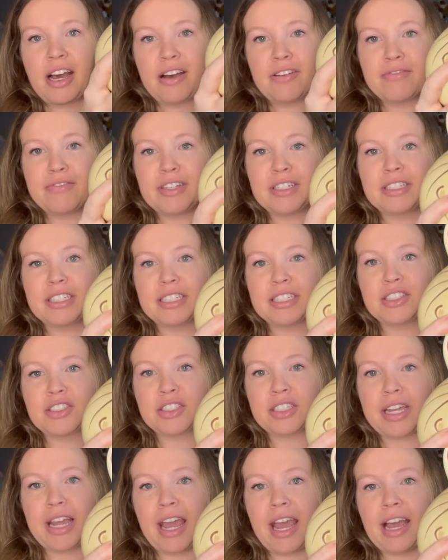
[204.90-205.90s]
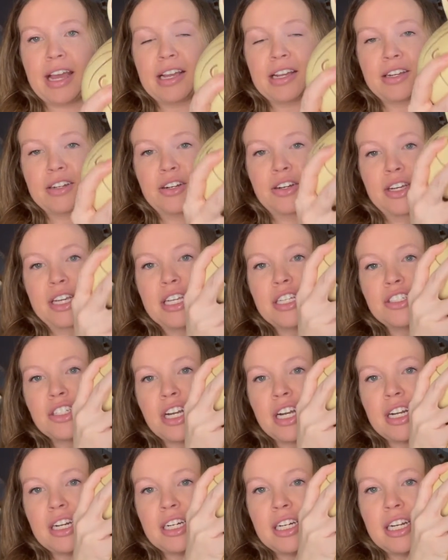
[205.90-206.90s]
vintage cat cookie
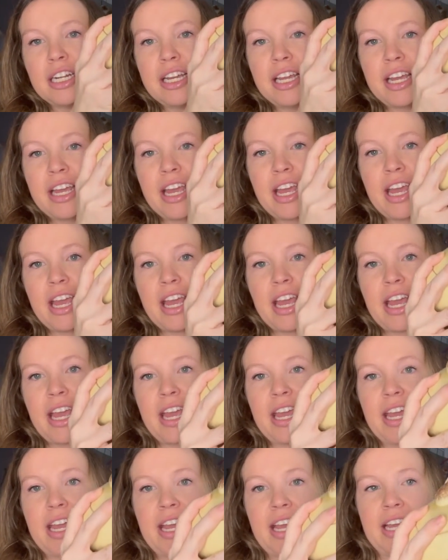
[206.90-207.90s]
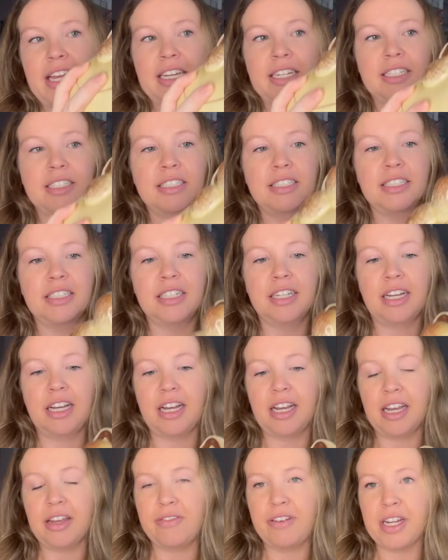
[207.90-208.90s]
jar, and
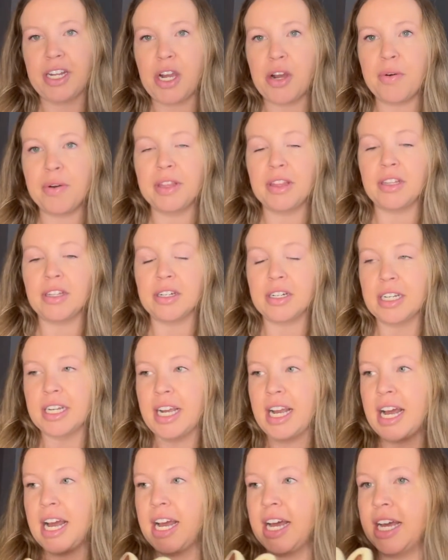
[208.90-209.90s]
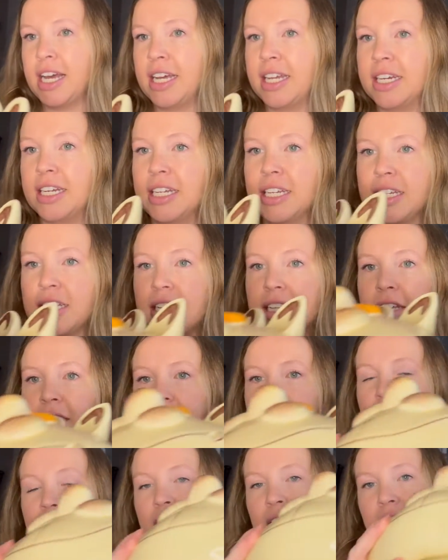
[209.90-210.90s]
if I go and look on
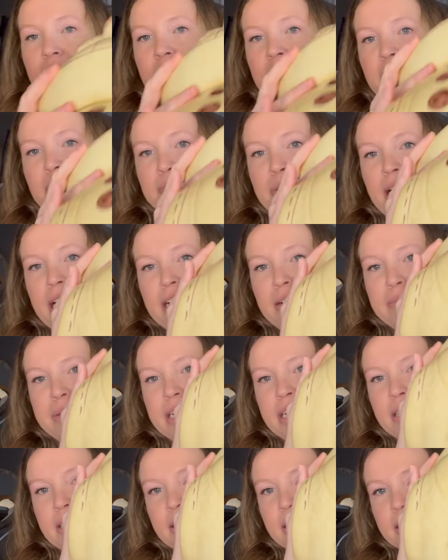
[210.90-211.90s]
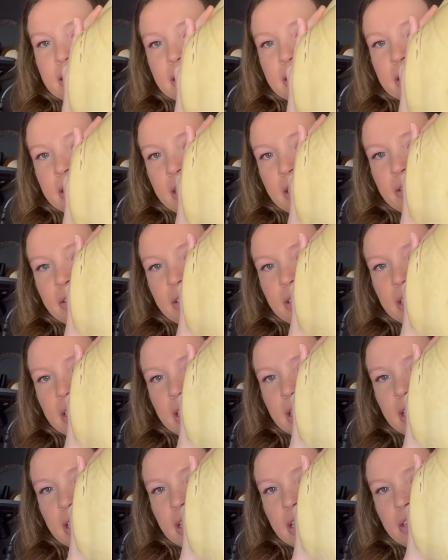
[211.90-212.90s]
the bottom here, there's
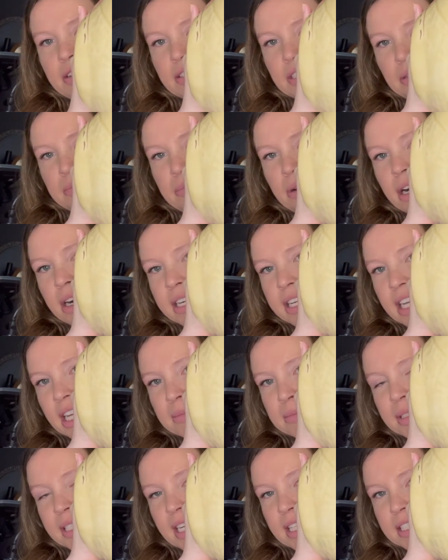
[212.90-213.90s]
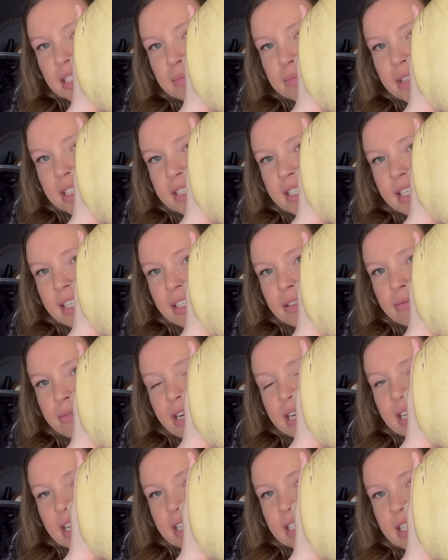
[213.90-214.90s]
a marking but not something I can
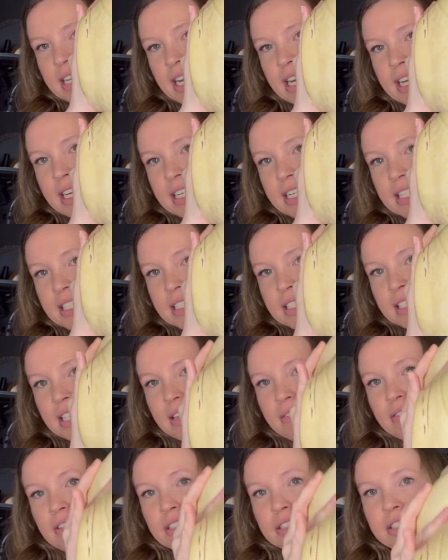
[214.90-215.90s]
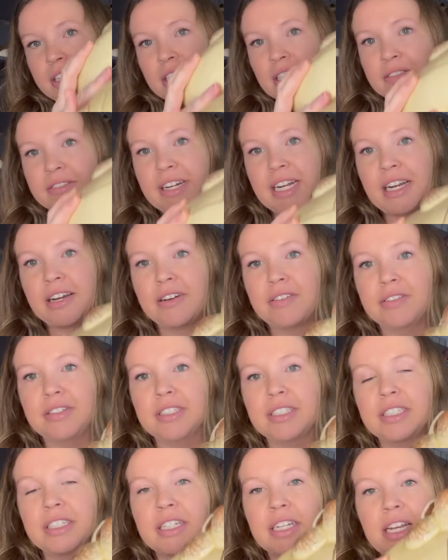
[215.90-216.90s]
recognize. I've looked all
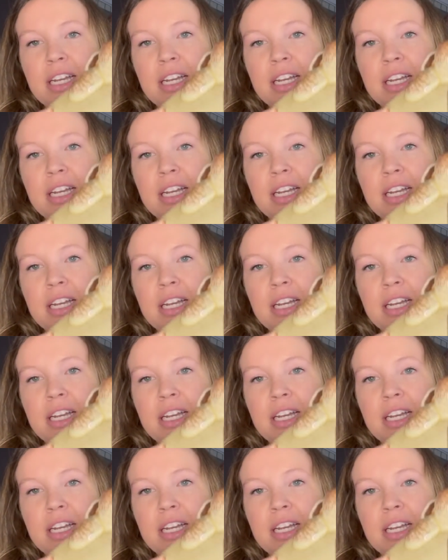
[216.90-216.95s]
around,